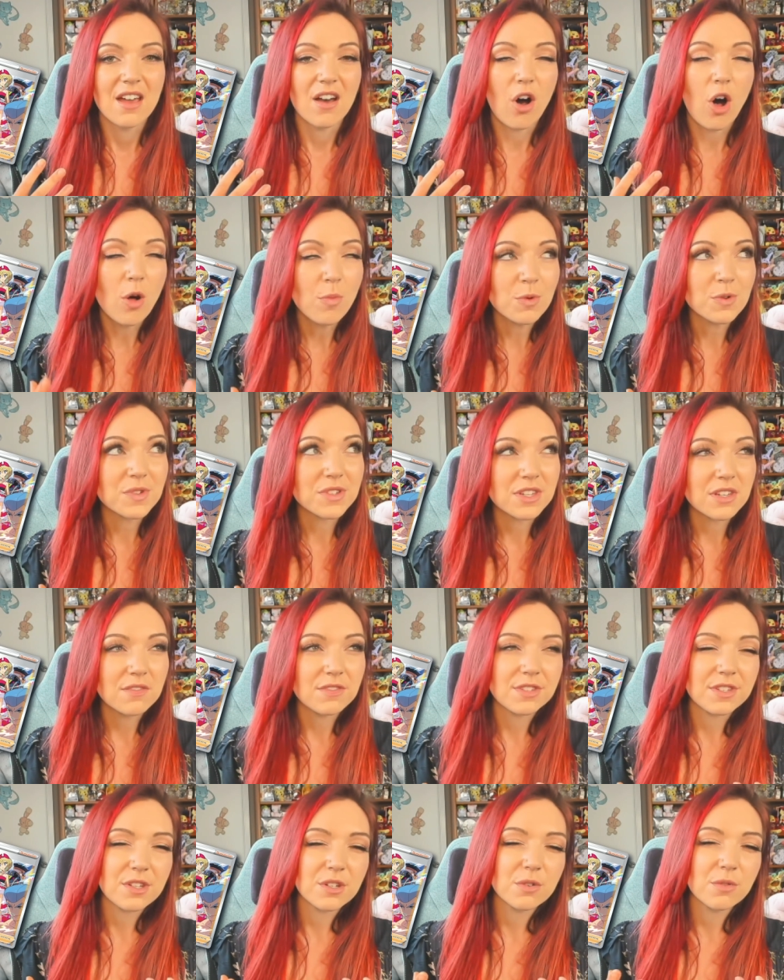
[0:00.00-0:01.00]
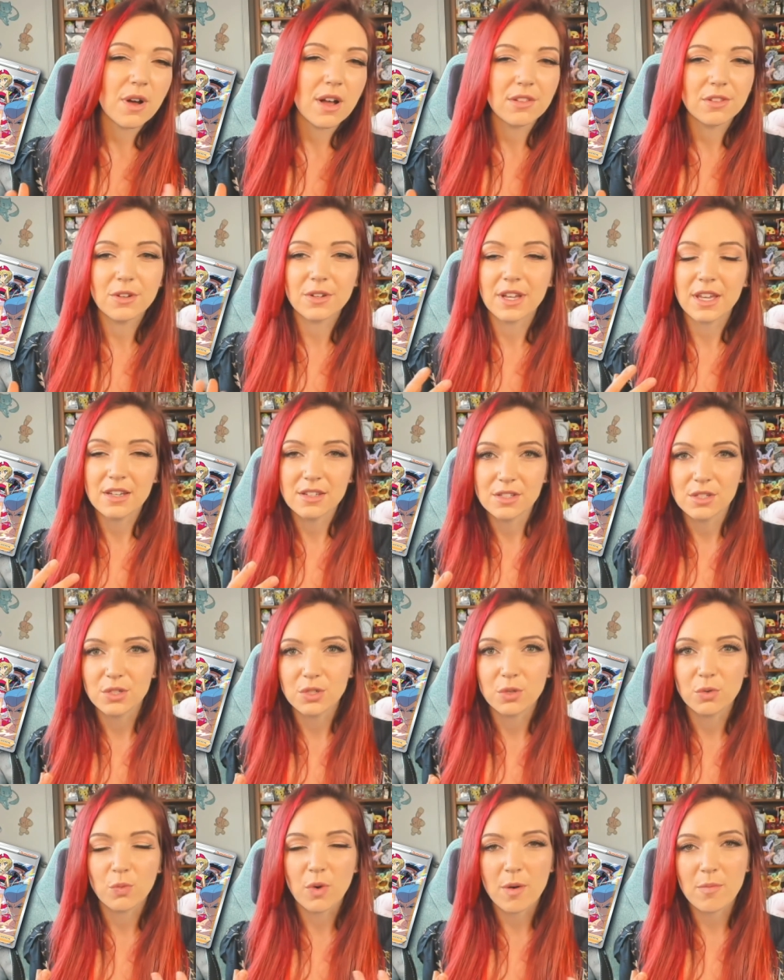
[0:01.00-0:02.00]
almost gives you a look into
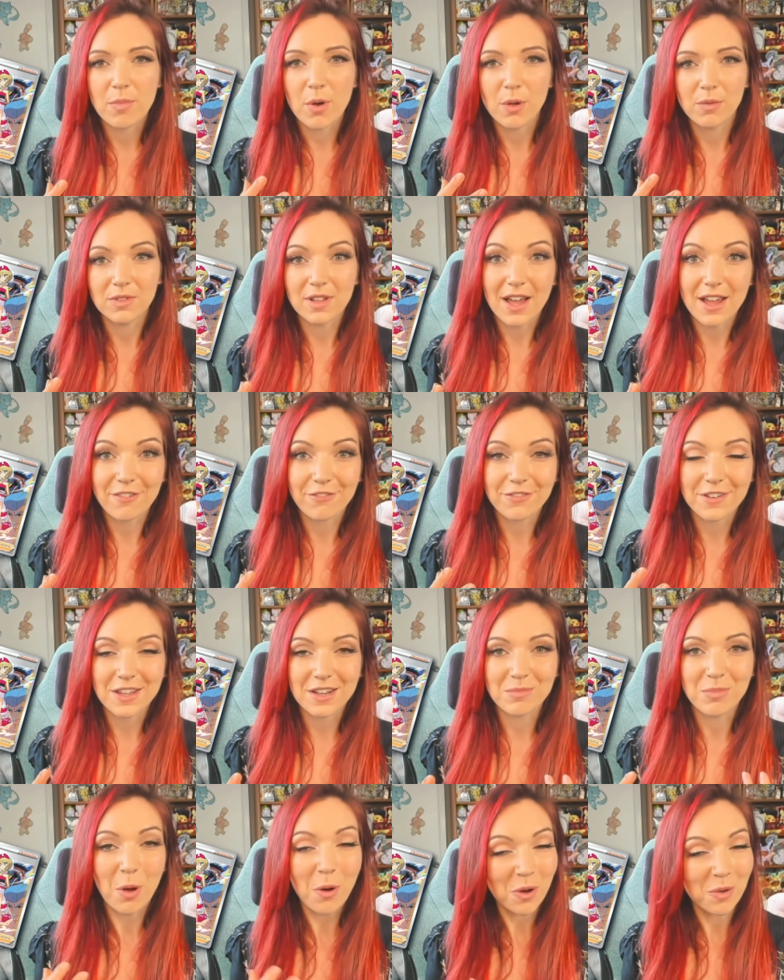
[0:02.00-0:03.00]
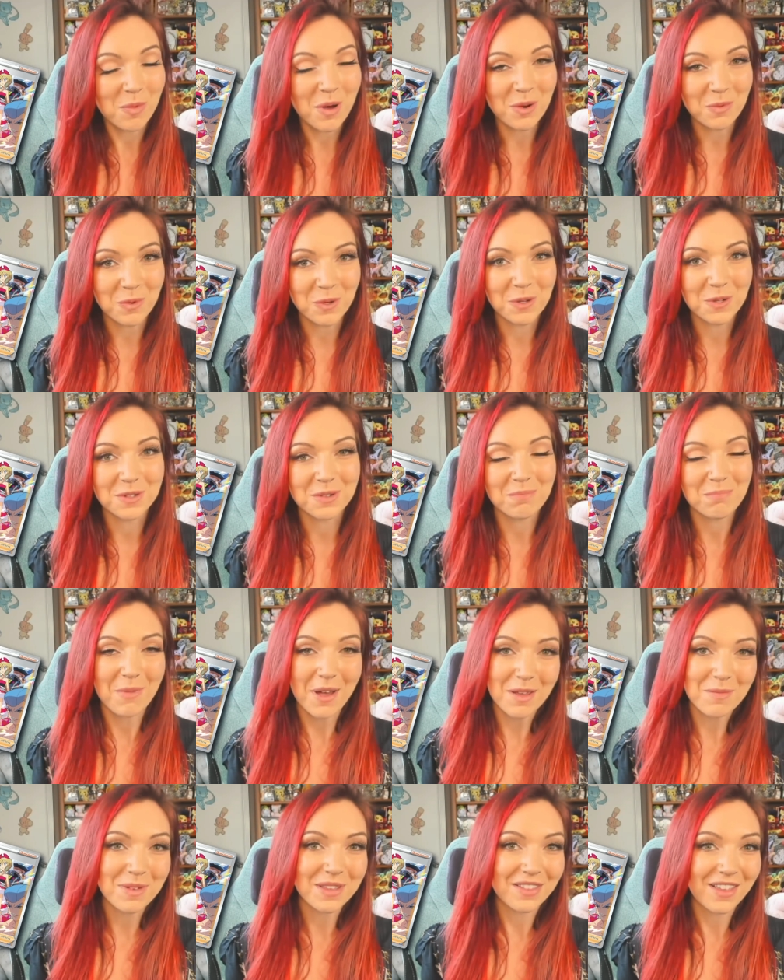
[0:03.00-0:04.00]
what life in Pokemon World
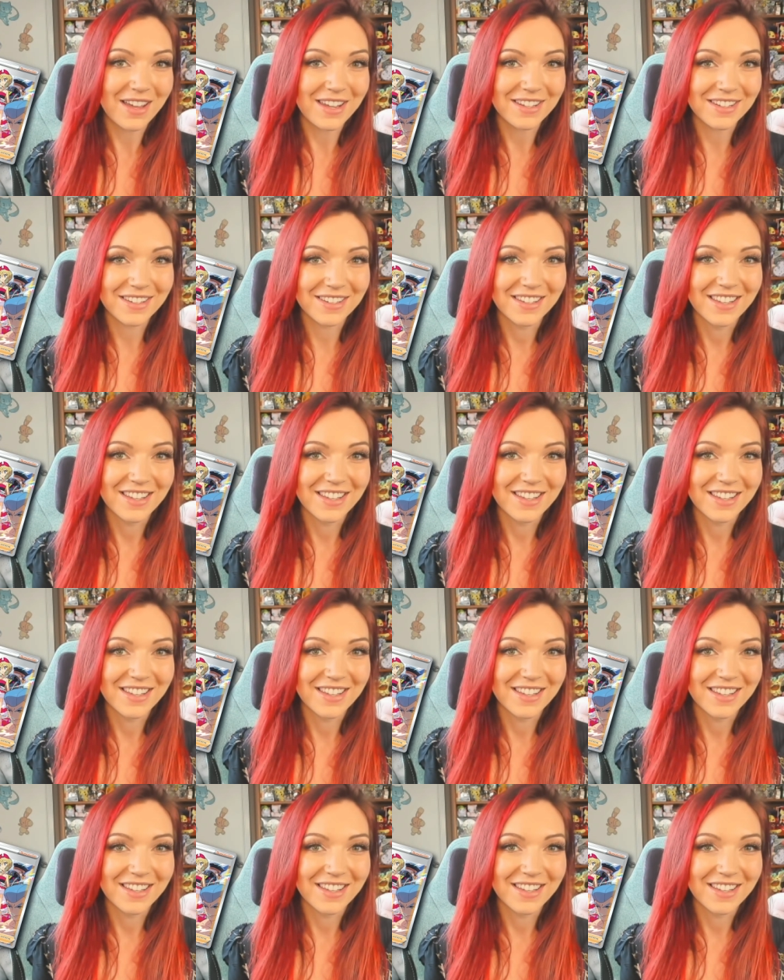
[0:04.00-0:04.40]
might be like.